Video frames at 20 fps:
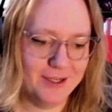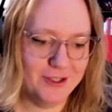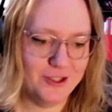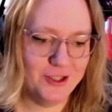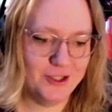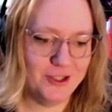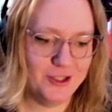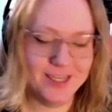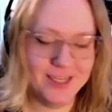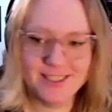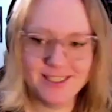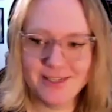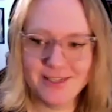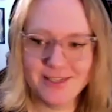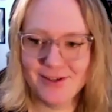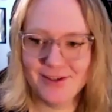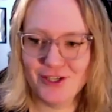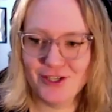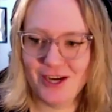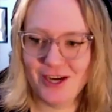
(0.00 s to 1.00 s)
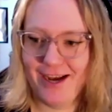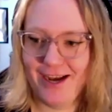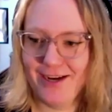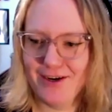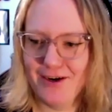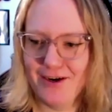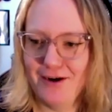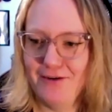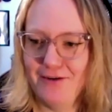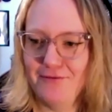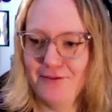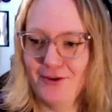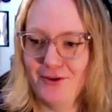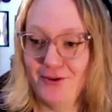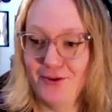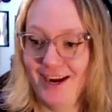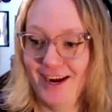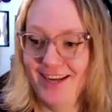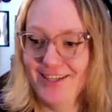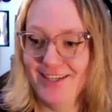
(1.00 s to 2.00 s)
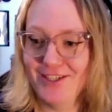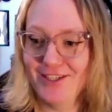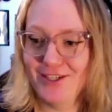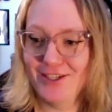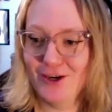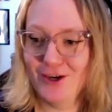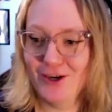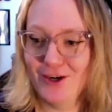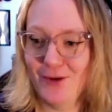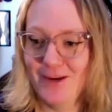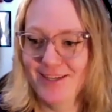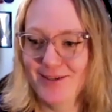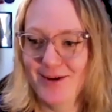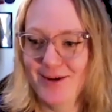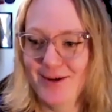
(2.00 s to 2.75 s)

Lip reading: just the shot of the Grand Serpent